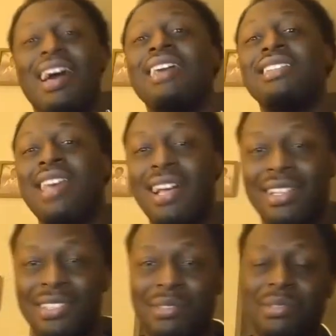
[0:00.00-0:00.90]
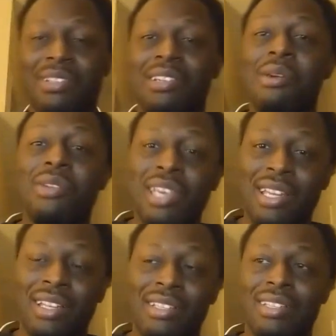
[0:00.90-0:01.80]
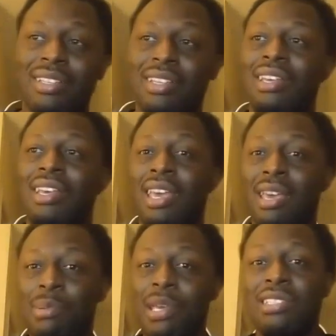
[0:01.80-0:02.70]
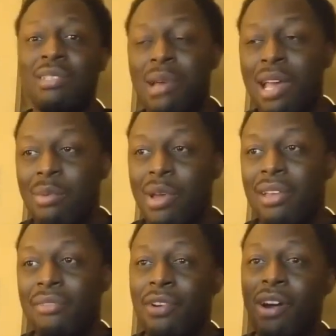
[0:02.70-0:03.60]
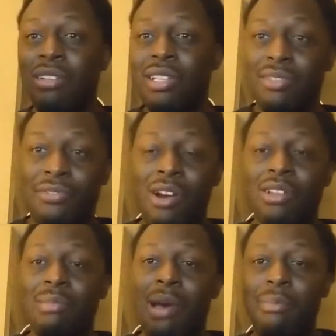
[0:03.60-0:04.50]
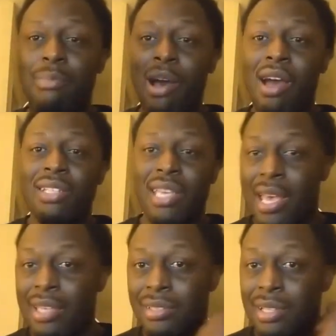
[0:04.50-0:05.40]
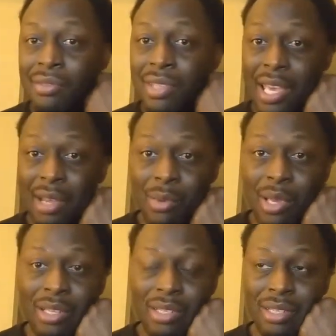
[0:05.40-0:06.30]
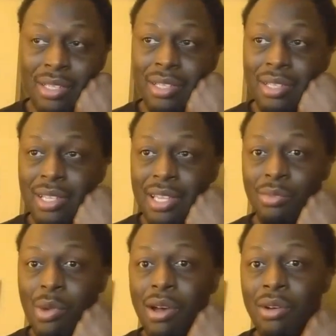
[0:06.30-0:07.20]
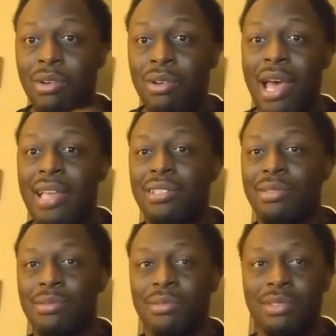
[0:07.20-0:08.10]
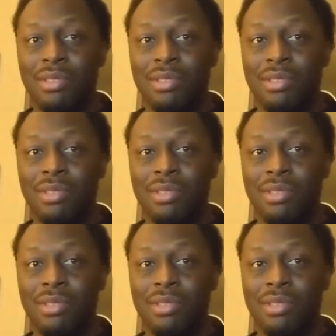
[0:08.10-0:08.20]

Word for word: I challenge you. Go get it. And P.S. and by the way, follow my podcast, Love Can't Wait, as well on iTunes.